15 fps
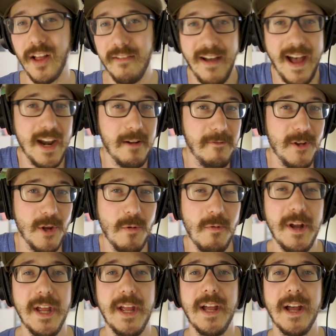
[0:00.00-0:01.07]
I've had a few.
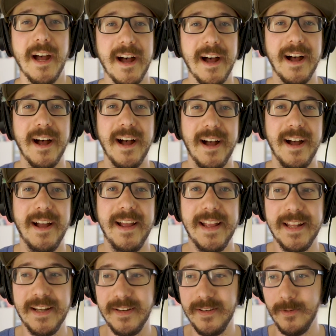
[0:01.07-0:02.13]

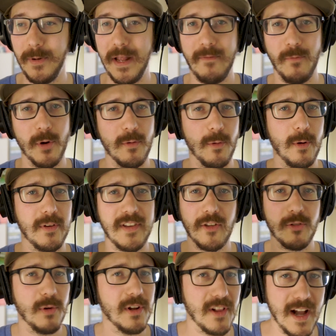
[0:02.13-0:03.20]
We had one of our
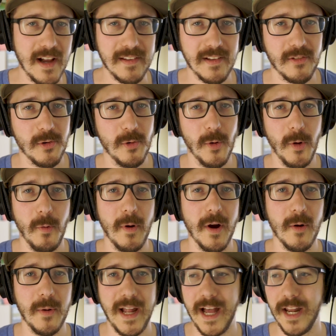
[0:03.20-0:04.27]
sensory class at school
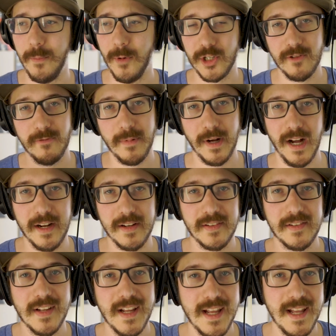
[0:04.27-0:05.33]
where we had a bunch of
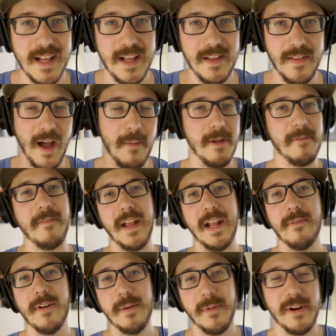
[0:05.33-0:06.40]
Bocks. Not my
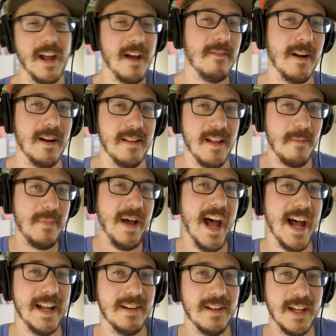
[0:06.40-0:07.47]
favorite, but not
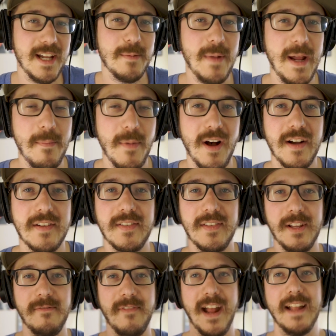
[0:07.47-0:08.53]
bad. Like Maibocks,
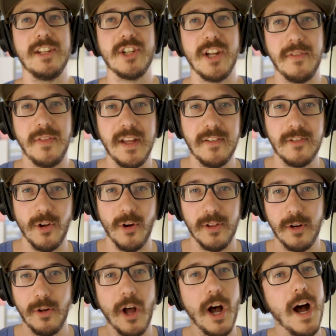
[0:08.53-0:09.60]
the advantage I think is they're a
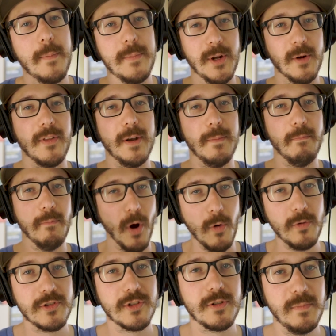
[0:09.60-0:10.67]
little hoppier than
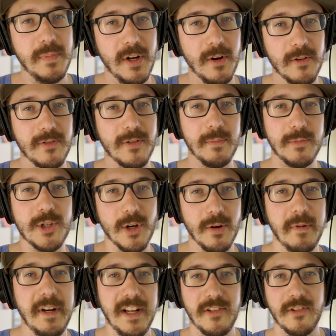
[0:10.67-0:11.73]
most beers from
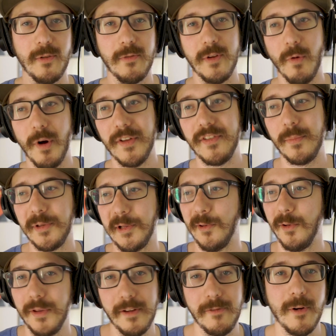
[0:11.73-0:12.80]
Germany. So if you want something a
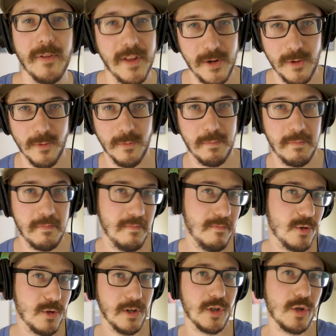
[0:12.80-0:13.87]
little different than your
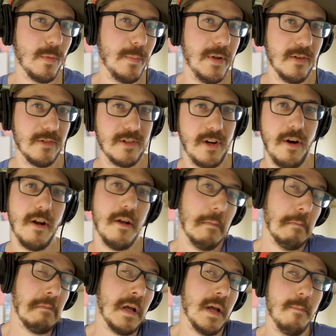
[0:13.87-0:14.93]
traditional Pilsner,
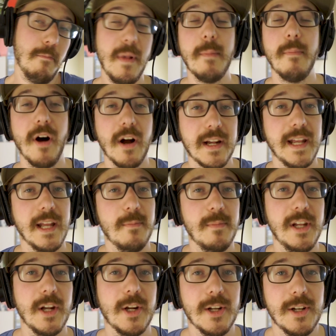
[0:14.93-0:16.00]
Maibock can
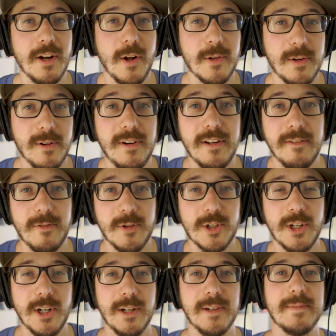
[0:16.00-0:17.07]
be a good alternative for
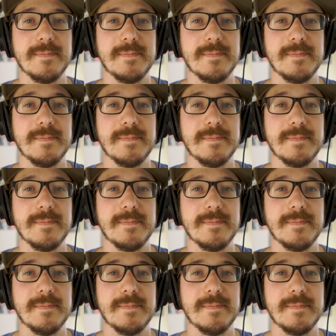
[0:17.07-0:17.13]
sure.